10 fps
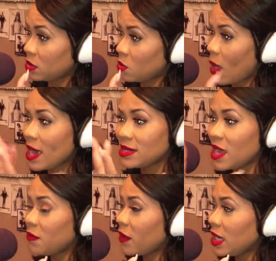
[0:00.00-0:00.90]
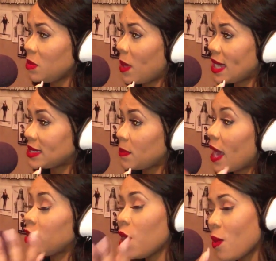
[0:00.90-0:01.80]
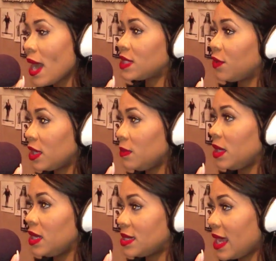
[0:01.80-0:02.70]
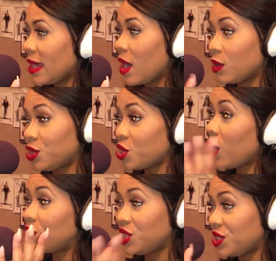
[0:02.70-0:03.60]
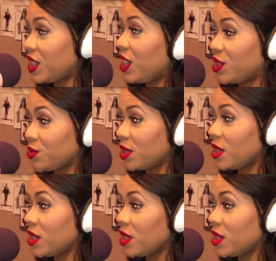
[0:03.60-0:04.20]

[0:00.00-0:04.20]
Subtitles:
Why is that funny, Boss? I know why it's funny, Media Takeout, because y'all just ignorant.